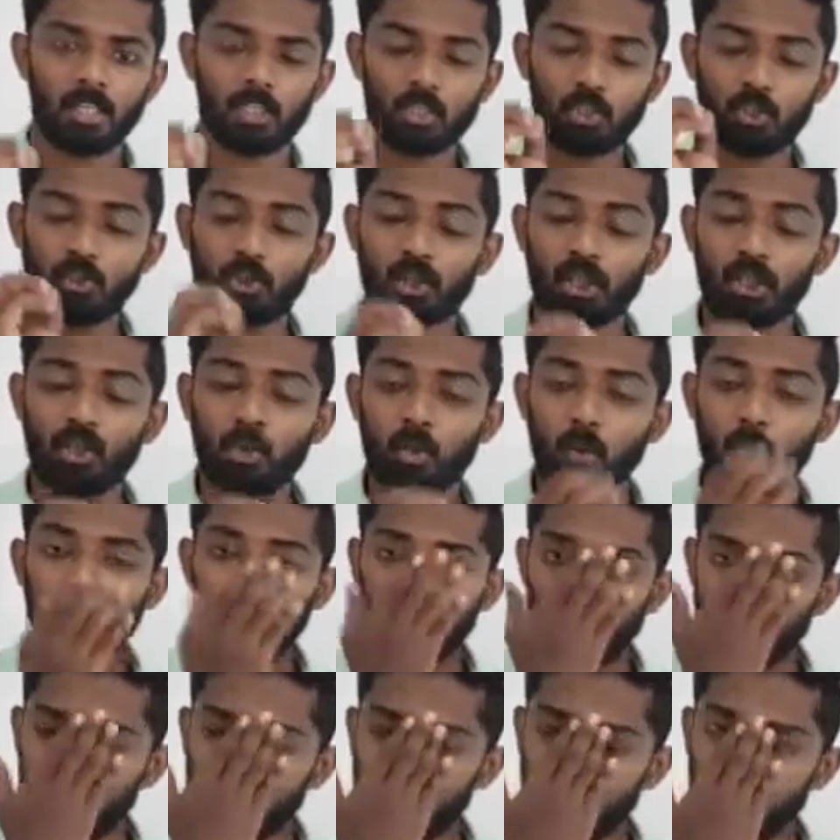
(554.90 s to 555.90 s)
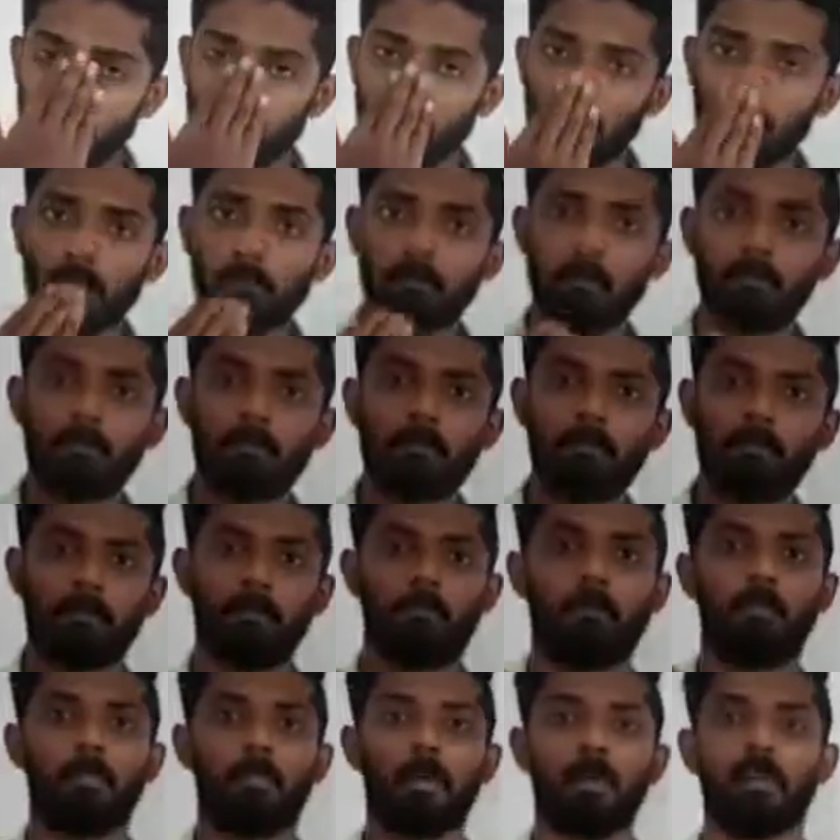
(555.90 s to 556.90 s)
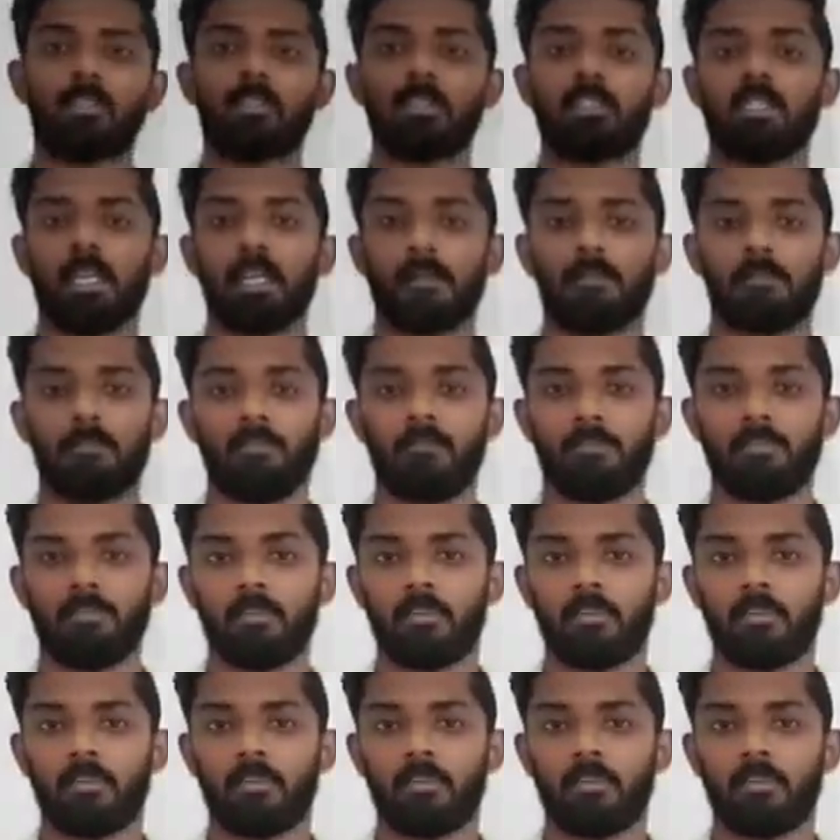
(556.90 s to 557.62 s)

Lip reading: to denote past time.